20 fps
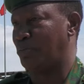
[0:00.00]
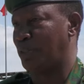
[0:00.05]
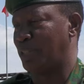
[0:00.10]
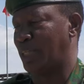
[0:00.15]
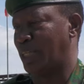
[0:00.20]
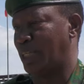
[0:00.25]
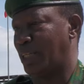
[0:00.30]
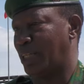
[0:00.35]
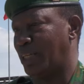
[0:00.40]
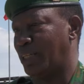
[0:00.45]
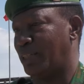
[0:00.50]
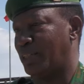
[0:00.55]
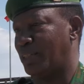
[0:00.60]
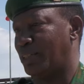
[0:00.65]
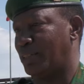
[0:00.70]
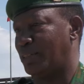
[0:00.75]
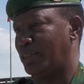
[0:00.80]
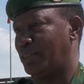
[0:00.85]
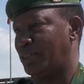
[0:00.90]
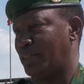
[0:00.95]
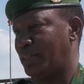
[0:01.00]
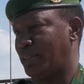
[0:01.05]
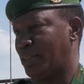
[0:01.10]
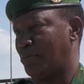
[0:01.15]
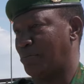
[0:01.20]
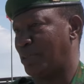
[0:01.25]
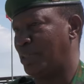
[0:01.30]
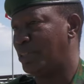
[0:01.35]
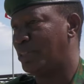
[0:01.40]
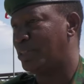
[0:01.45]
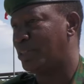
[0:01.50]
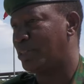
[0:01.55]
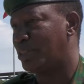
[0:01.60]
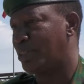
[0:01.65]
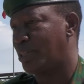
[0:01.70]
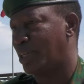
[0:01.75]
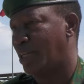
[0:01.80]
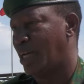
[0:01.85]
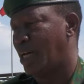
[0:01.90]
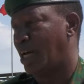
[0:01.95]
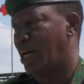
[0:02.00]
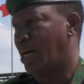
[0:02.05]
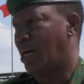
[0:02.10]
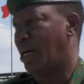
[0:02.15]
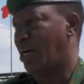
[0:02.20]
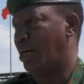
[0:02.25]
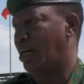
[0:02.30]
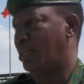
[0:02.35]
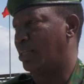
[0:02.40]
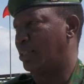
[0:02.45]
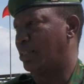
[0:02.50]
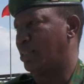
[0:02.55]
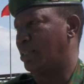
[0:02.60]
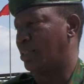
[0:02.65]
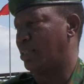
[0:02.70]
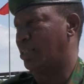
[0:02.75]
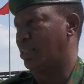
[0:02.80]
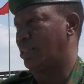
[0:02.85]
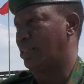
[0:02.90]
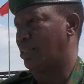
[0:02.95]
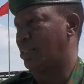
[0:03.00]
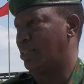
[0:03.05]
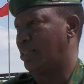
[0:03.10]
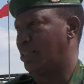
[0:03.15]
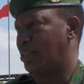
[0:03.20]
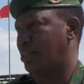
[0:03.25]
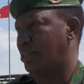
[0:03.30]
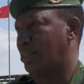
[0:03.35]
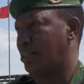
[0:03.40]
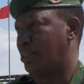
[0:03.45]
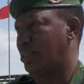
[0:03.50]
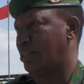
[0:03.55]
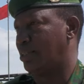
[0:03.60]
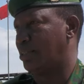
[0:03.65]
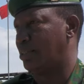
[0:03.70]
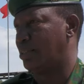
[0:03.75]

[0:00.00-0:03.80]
meet again in this summit and uh,